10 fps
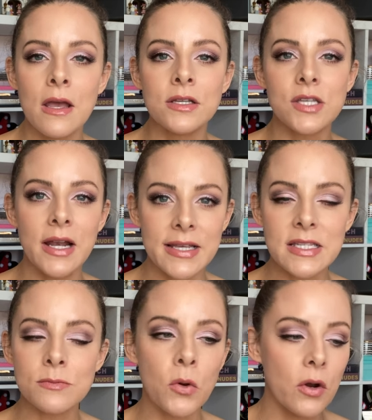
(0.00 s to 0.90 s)
So less
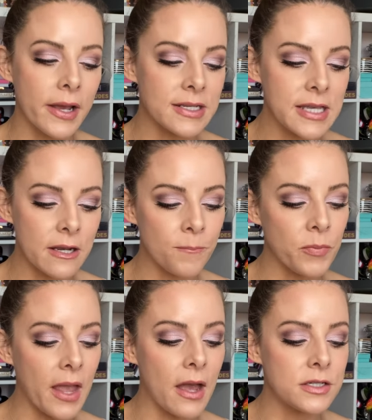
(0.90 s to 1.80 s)
is more, like I said,
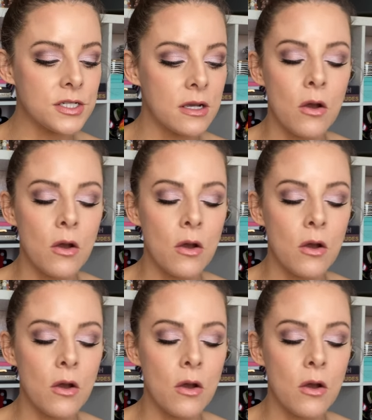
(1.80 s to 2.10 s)
and